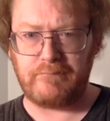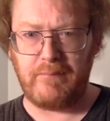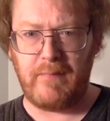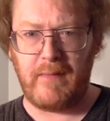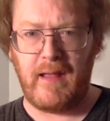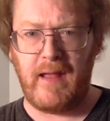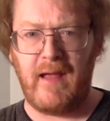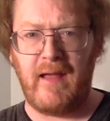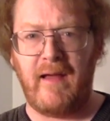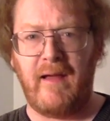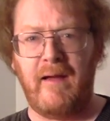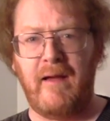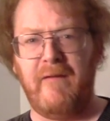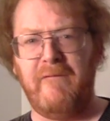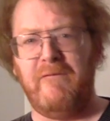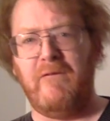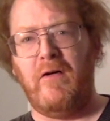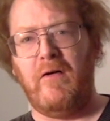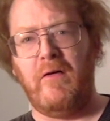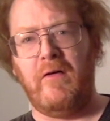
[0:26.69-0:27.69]
I, I've
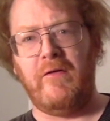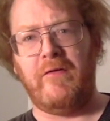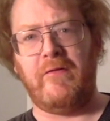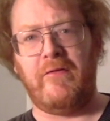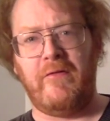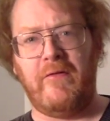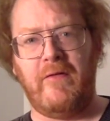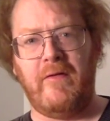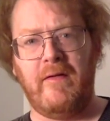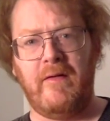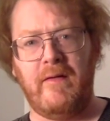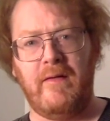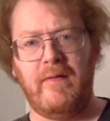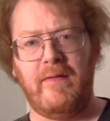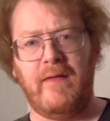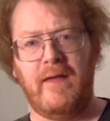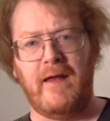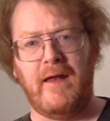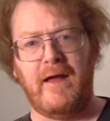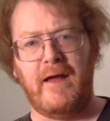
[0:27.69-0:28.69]
noticed
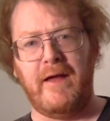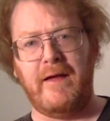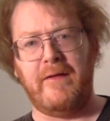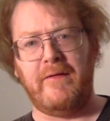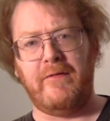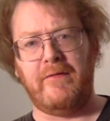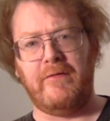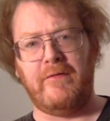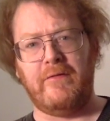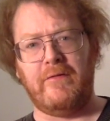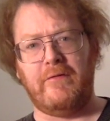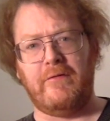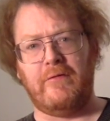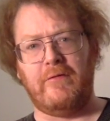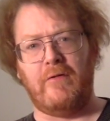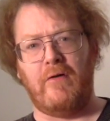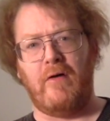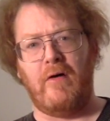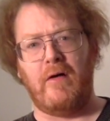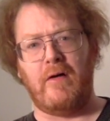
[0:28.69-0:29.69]
that I
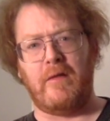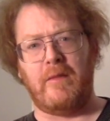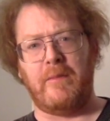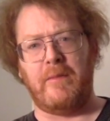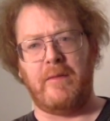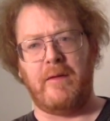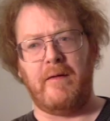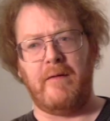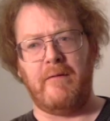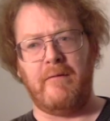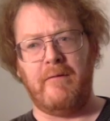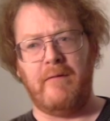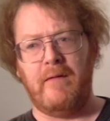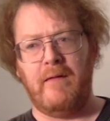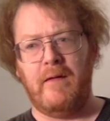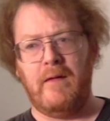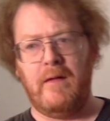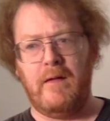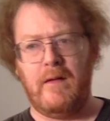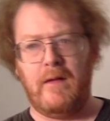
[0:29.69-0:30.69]
talk about
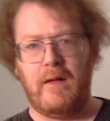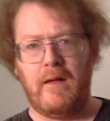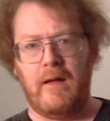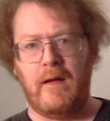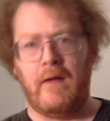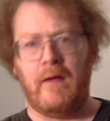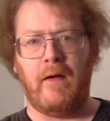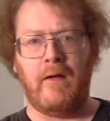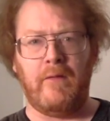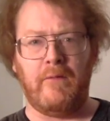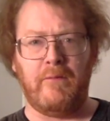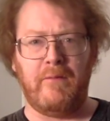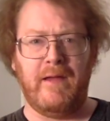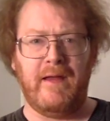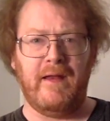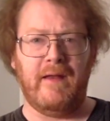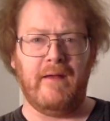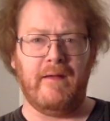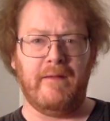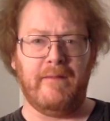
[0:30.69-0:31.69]
I'll
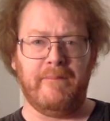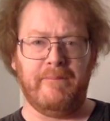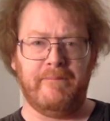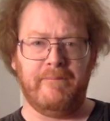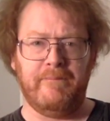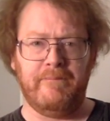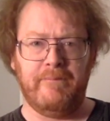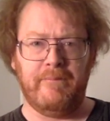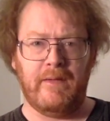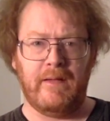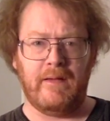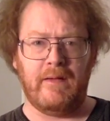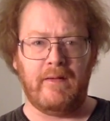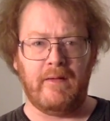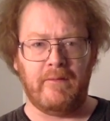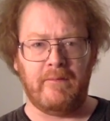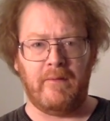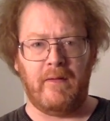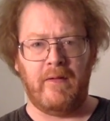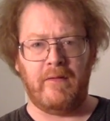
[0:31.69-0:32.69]
read, um,
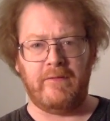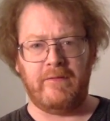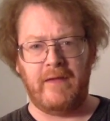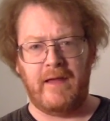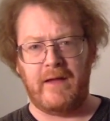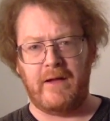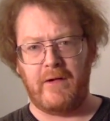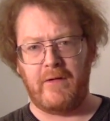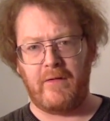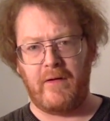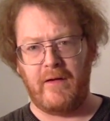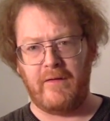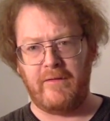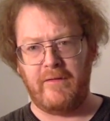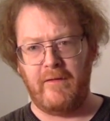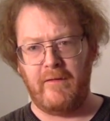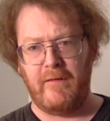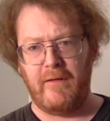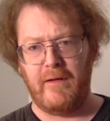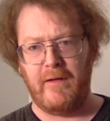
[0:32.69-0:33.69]
I'll, I'll take a
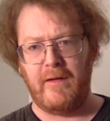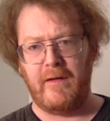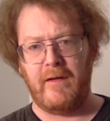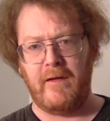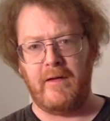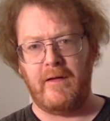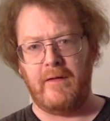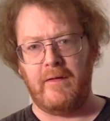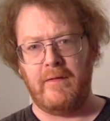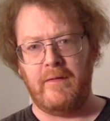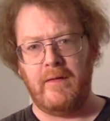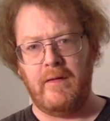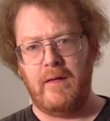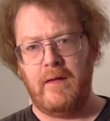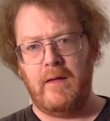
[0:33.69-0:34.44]
criterion and I'll